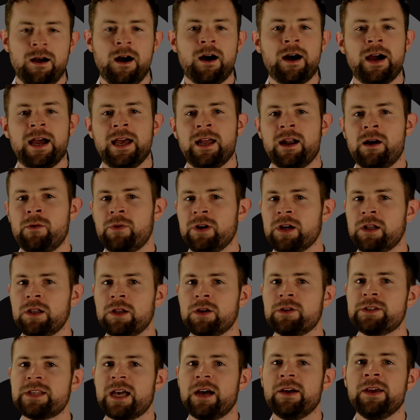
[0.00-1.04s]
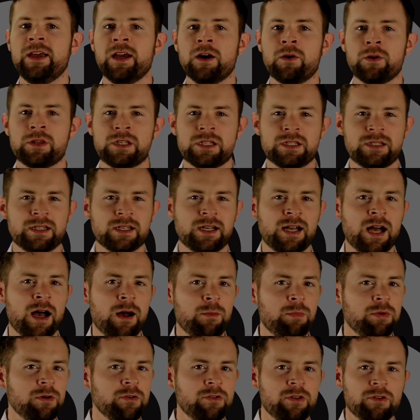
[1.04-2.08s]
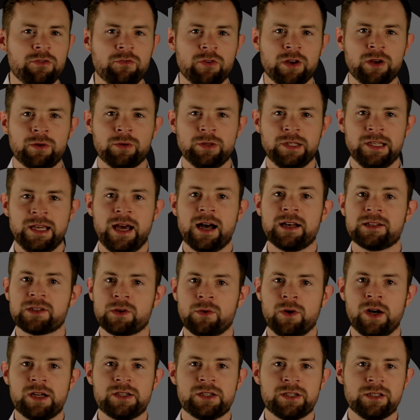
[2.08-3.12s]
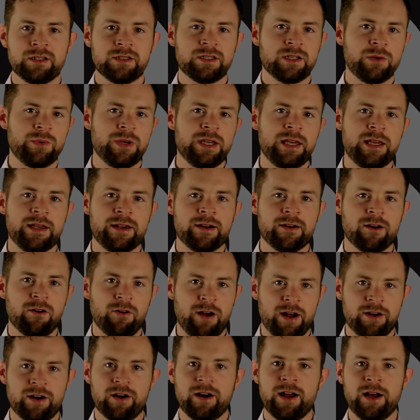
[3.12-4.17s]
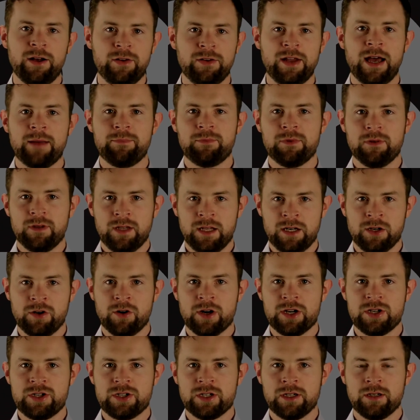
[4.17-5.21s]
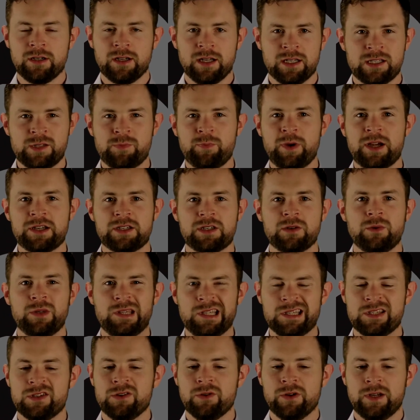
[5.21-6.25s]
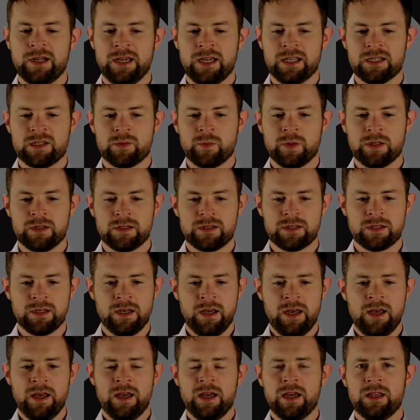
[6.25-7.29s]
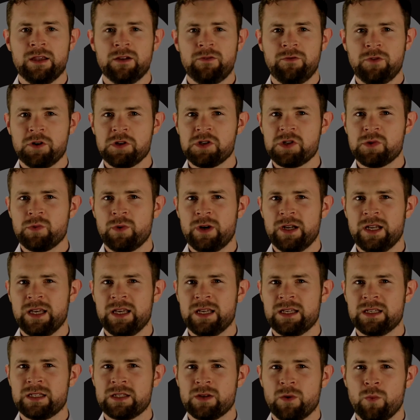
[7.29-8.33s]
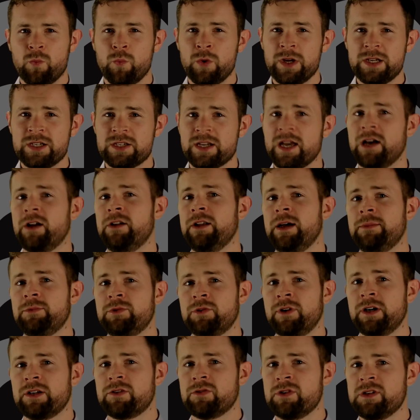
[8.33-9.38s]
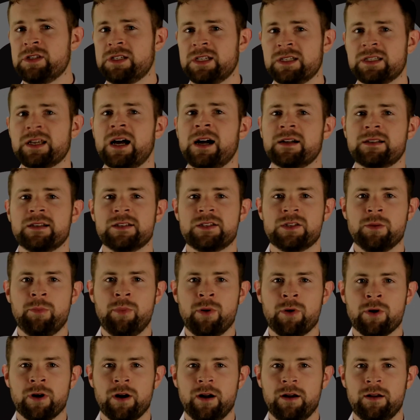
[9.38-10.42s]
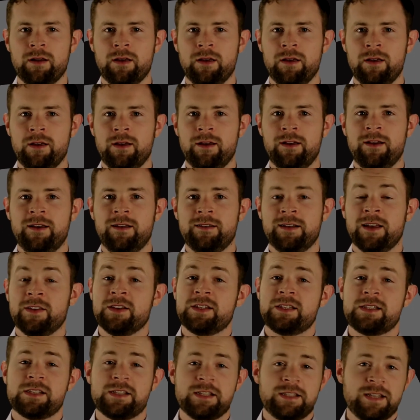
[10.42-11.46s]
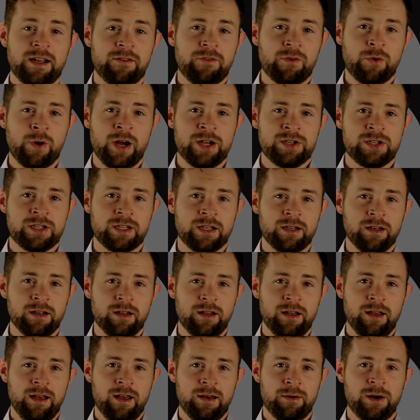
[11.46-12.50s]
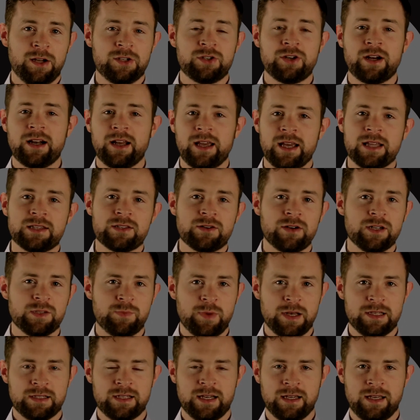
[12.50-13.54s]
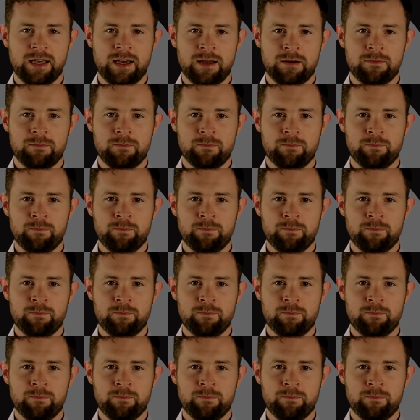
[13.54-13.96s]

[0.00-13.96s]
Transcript: All right, and I want to close out here with just a couple of the frequently asked questions that we hear around our LDAP integration, especially with these new enhancements. And the first one is, which LDAP directories does Okta support? Now this is a tough question, but I'll try to answer it as best I can.